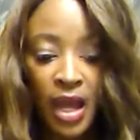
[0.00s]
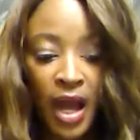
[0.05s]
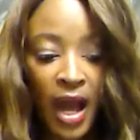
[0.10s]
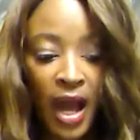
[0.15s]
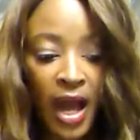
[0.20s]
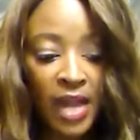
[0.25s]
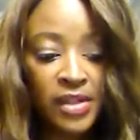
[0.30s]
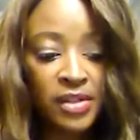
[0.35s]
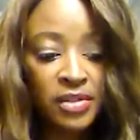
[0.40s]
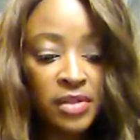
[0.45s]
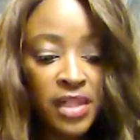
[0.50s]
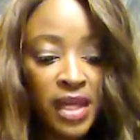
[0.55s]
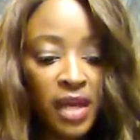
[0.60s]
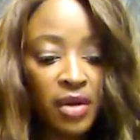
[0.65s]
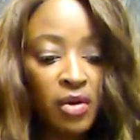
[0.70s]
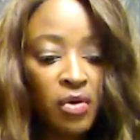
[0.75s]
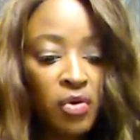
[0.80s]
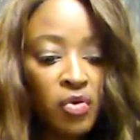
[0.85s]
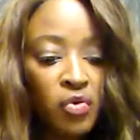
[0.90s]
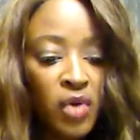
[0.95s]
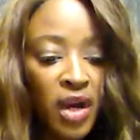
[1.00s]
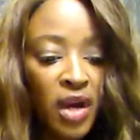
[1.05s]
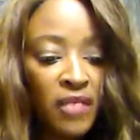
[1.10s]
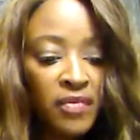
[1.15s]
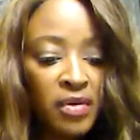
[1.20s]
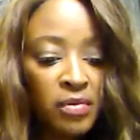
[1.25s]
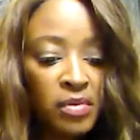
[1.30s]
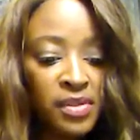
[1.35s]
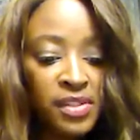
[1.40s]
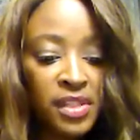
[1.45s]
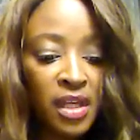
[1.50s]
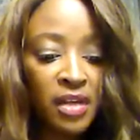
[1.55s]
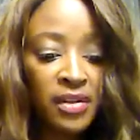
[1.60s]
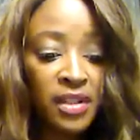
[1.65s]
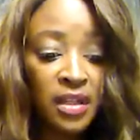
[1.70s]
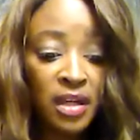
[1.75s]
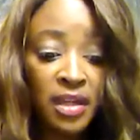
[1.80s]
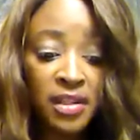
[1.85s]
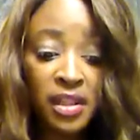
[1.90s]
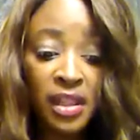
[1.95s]
I knew that whoever was on
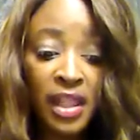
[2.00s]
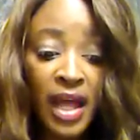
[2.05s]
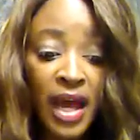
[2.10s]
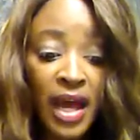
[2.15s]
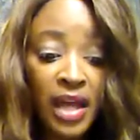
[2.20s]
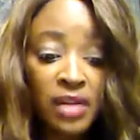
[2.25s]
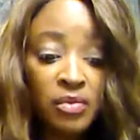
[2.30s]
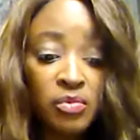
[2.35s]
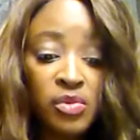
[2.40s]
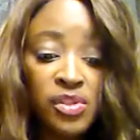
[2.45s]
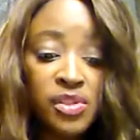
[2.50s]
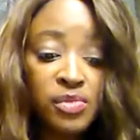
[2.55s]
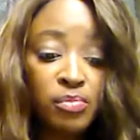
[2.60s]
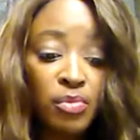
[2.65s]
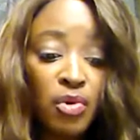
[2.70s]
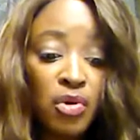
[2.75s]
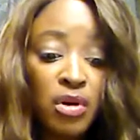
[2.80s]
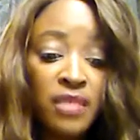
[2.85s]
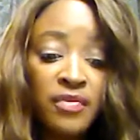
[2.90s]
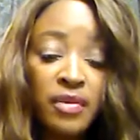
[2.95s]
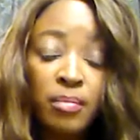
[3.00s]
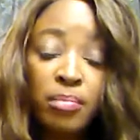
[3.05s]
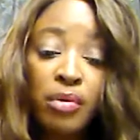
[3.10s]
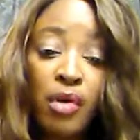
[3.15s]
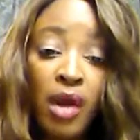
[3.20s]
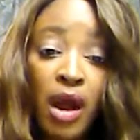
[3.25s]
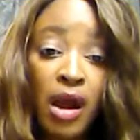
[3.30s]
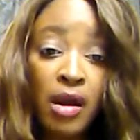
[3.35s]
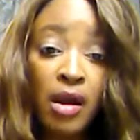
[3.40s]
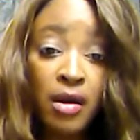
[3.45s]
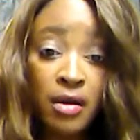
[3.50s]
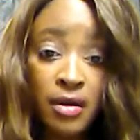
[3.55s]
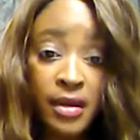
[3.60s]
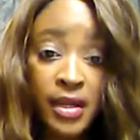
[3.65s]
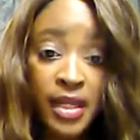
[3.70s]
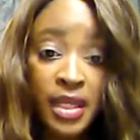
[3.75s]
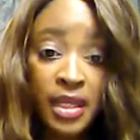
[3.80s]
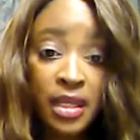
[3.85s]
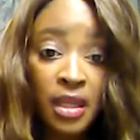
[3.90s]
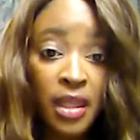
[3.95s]
the other line was more of a
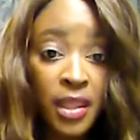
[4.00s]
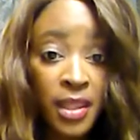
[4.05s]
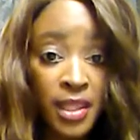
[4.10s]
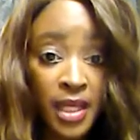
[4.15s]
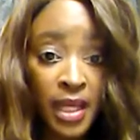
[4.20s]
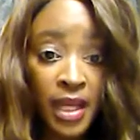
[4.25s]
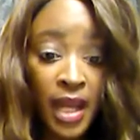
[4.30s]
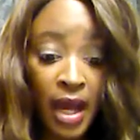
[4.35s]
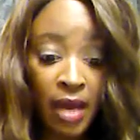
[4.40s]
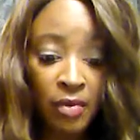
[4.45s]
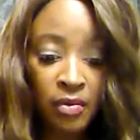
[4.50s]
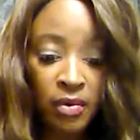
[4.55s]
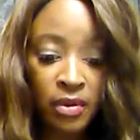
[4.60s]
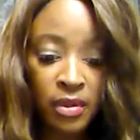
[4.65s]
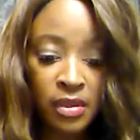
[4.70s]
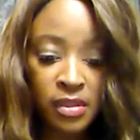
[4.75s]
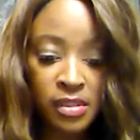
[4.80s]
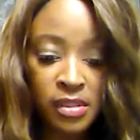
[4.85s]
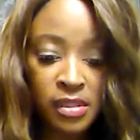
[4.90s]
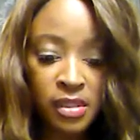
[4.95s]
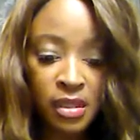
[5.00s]
priority than I was.